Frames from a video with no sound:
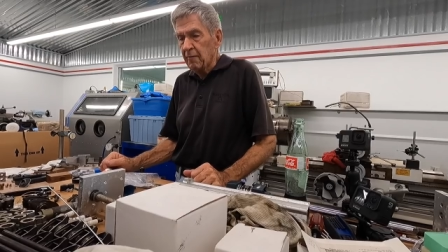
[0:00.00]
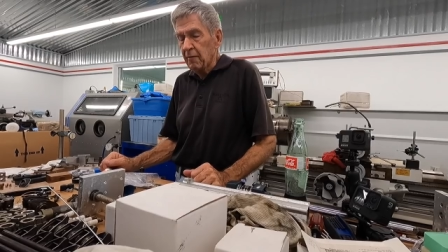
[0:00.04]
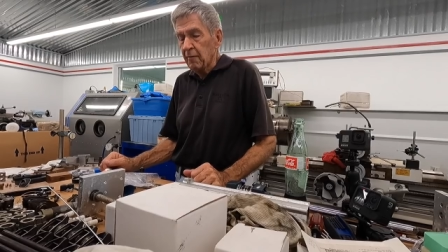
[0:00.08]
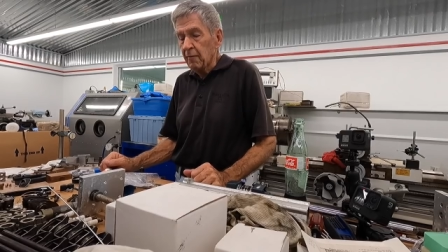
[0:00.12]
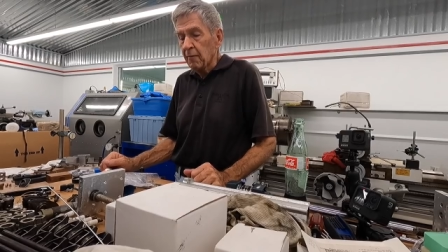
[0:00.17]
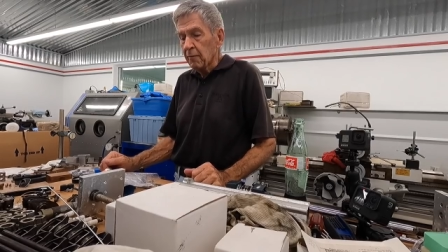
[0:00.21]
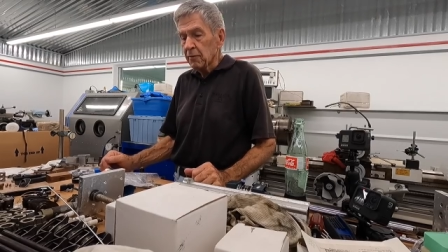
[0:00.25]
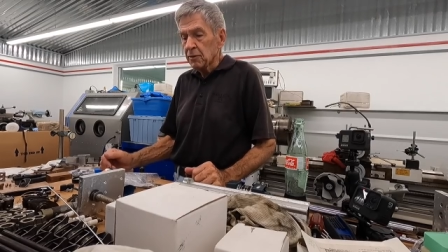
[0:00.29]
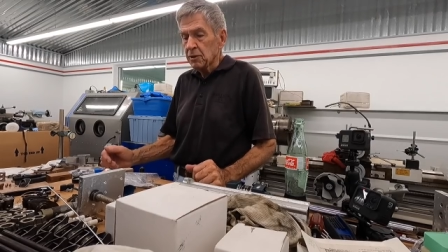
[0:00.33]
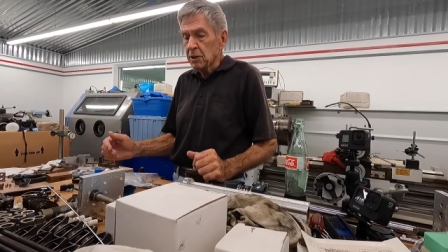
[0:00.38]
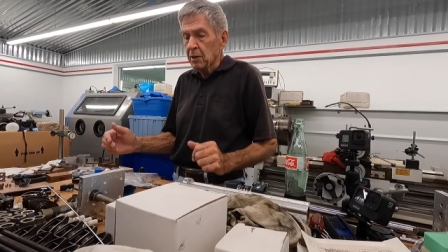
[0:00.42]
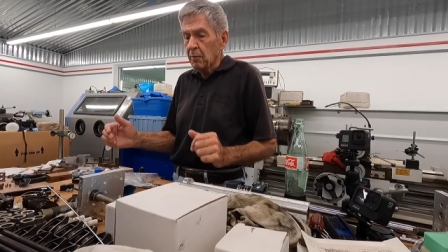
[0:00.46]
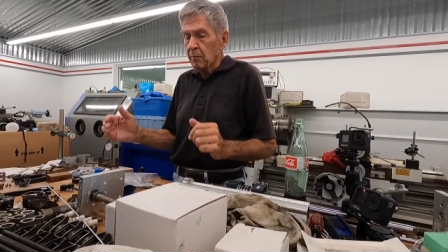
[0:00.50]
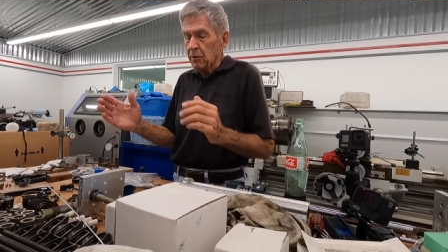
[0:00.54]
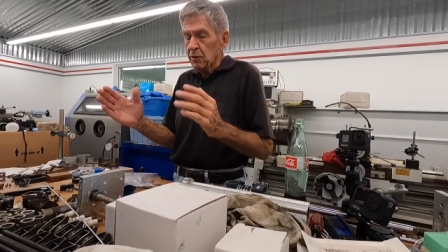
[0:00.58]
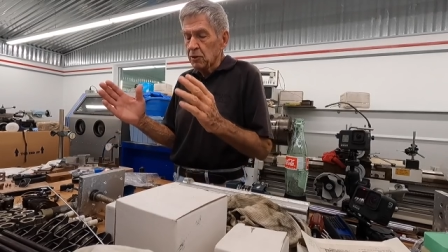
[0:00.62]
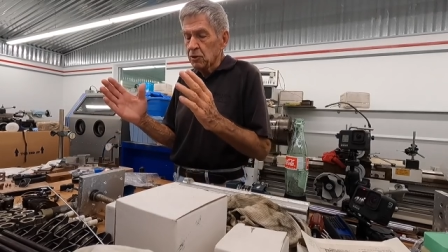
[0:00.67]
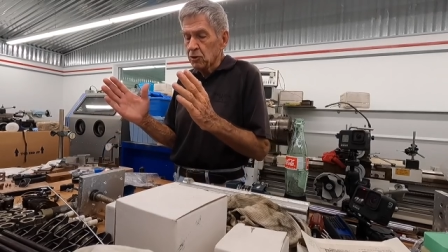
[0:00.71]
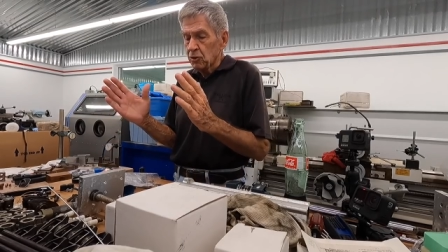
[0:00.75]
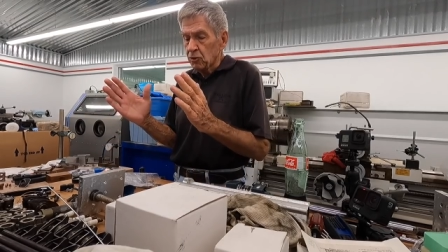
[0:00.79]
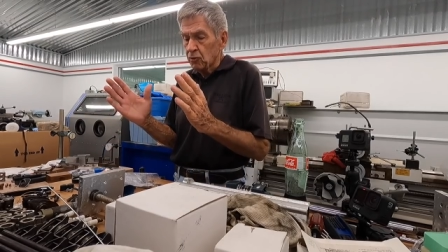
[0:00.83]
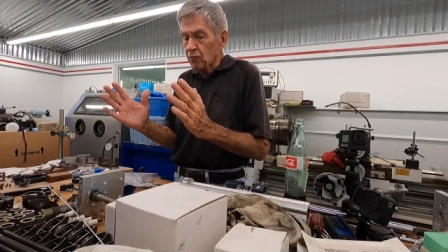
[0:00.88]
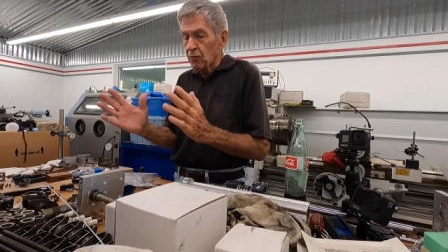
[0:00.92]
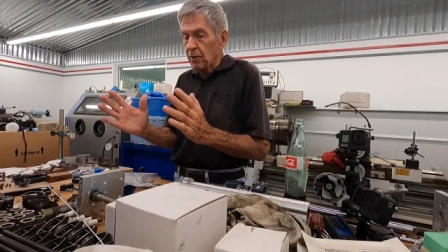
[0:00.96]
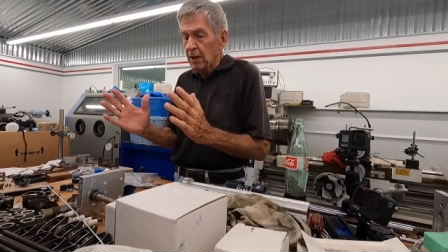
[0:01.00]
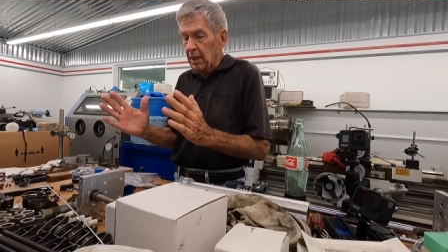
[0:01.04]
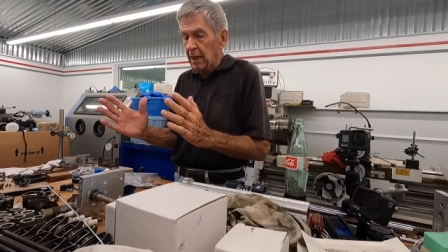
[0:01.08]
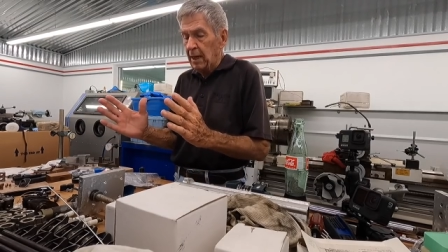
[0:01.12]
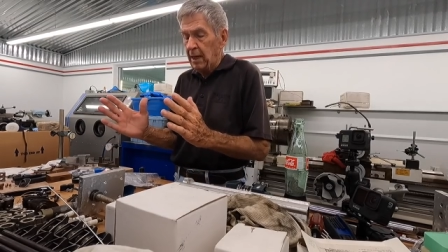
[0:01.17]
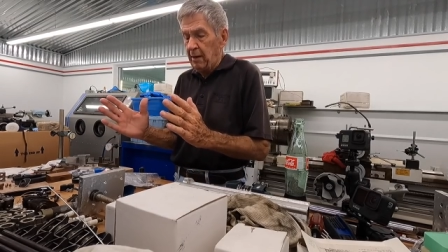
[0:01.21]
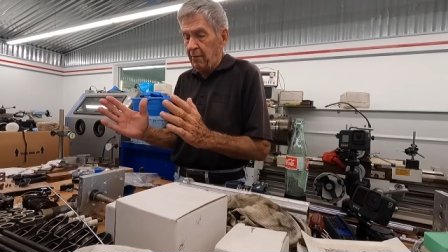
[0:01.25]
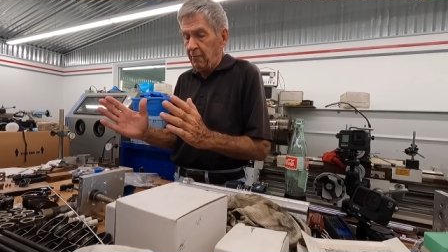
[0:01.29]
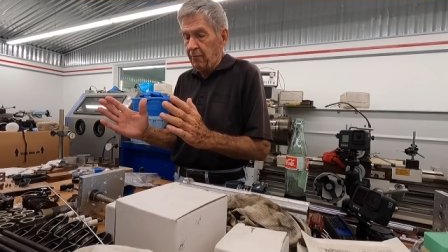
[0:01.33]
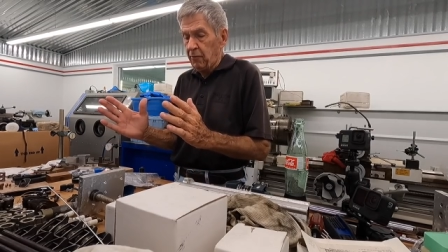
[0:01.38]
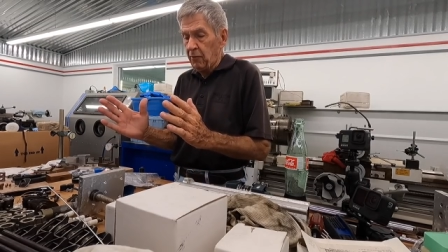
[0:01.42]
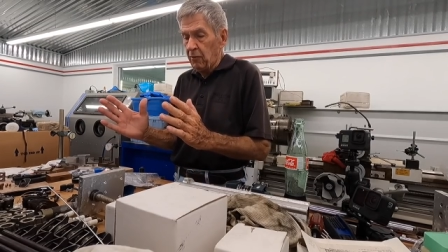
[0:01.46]
if it was something he's just really
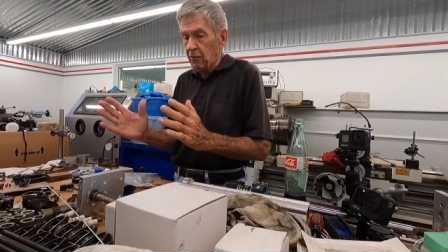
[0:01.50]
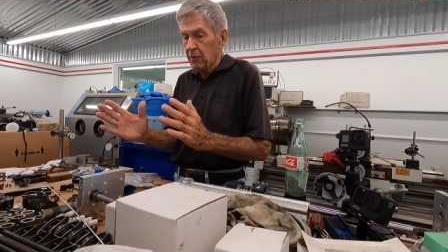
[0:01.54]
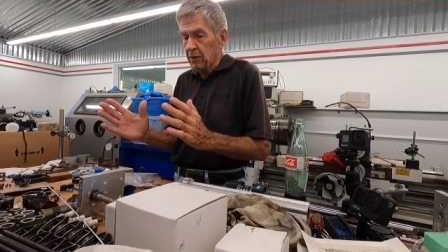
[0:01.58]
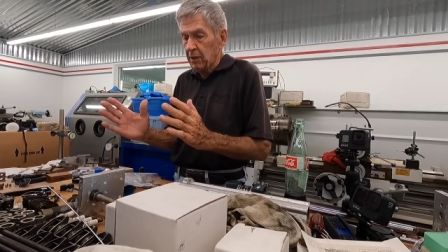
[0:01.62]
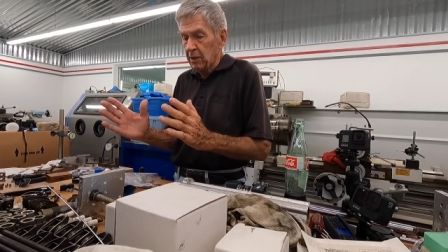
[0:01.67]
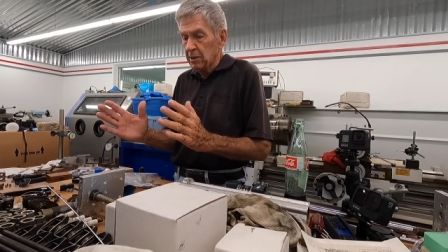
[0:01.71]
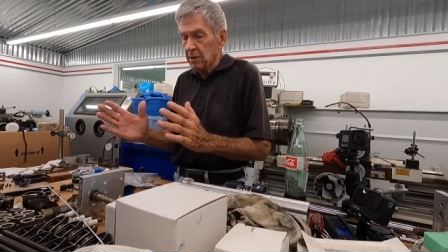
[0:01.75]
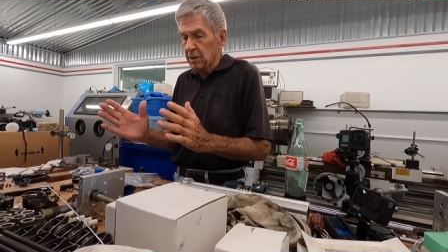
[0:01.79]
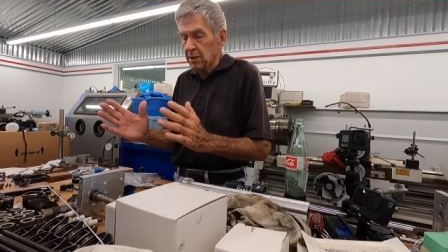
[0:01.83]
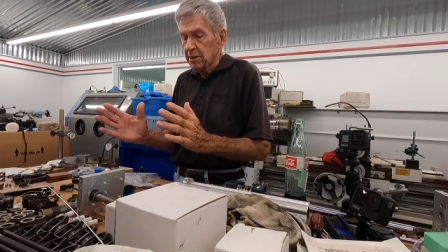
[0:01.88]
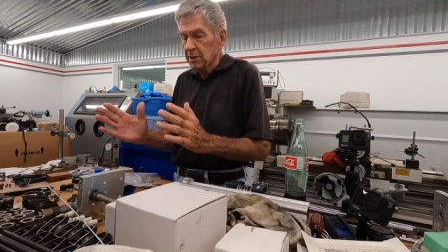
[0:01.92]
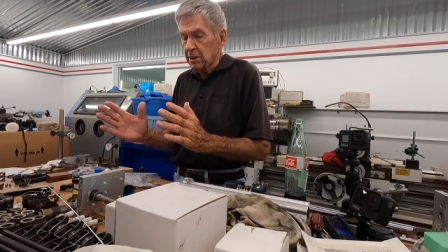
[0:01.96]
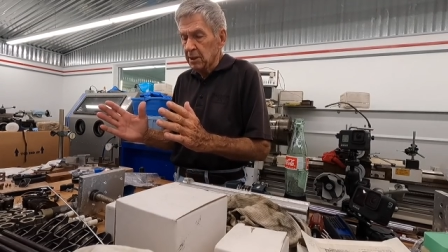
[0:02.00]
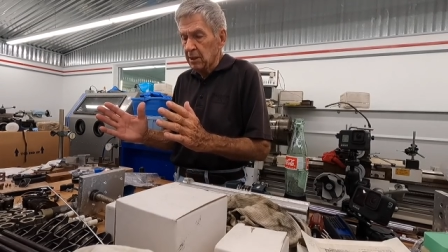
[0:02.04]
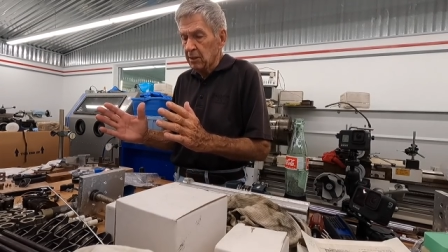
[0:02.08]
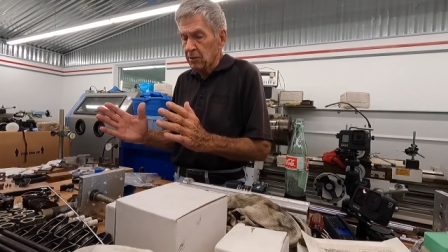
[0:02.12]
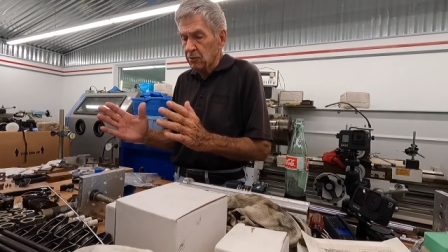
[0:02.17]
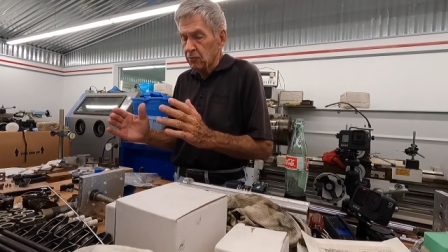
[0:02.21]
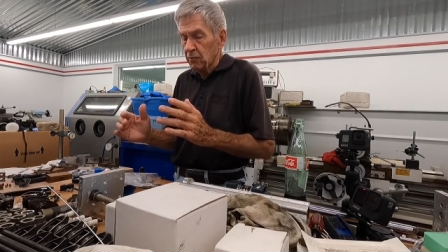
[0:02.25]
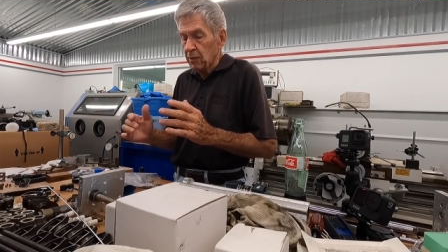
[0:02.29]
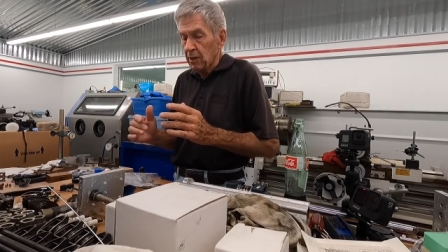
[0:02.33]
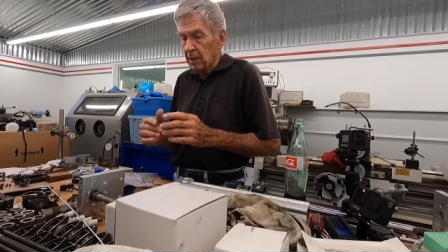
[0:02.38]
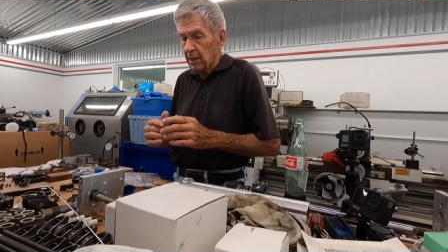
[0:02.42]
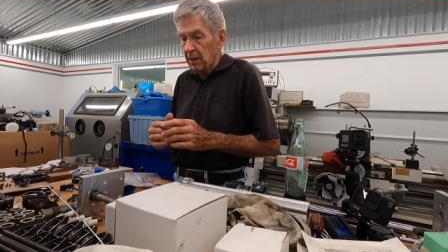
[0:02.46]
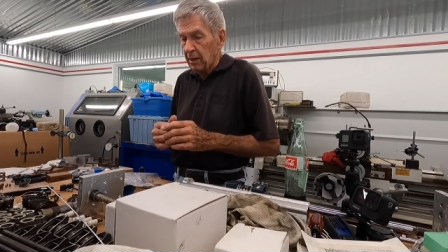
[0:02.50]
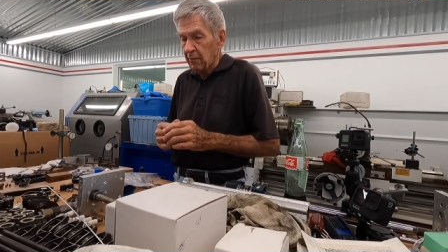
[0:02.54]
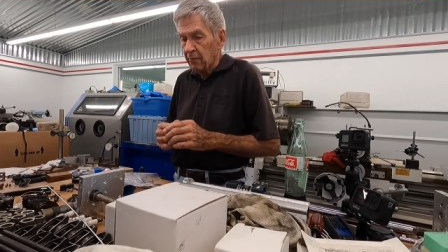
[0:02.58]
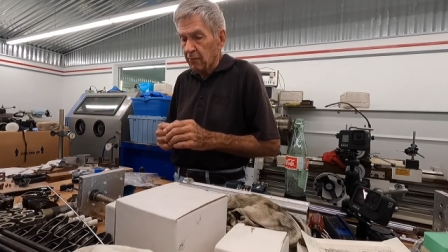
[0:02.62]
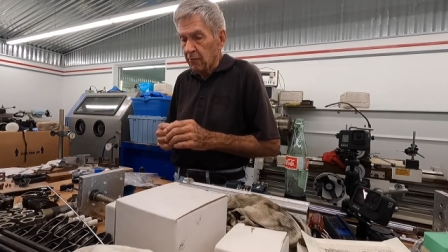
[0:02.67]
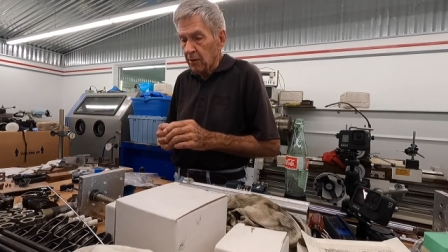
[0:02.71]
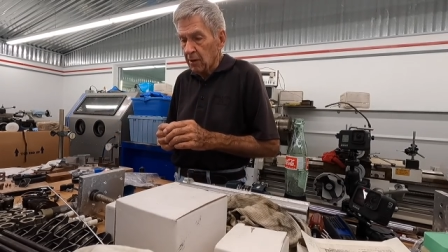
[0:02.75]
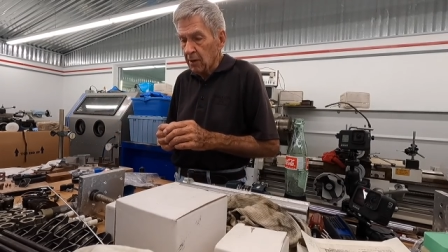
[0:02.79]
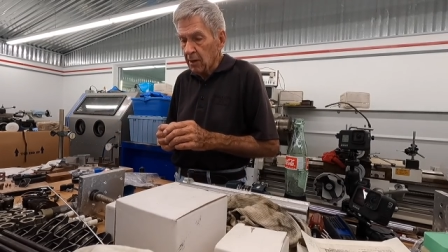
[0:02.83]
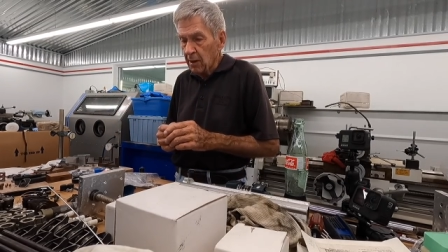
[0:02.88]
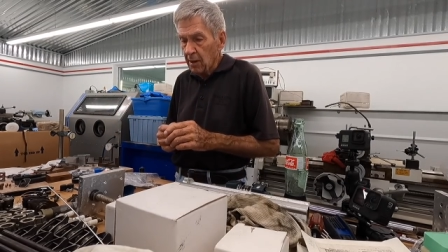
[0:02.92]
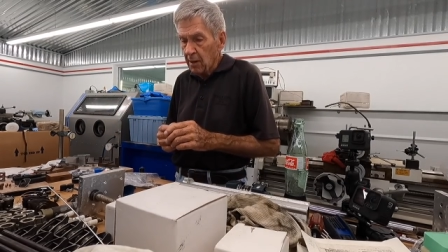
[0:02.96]
after, okay, so let's say he's really
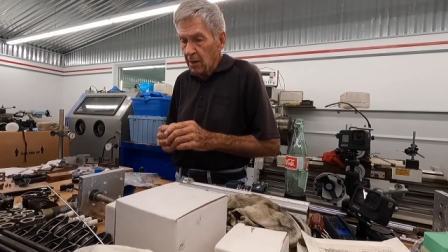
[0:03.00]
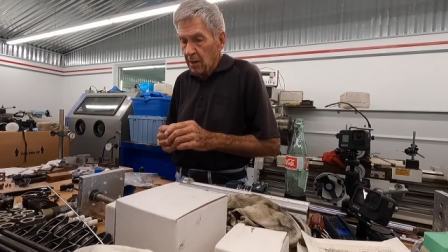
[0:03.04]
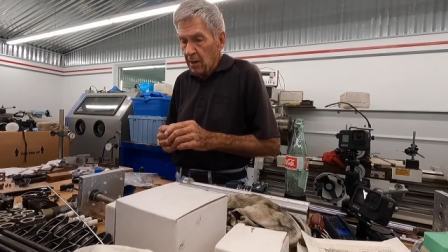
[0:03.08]
after it,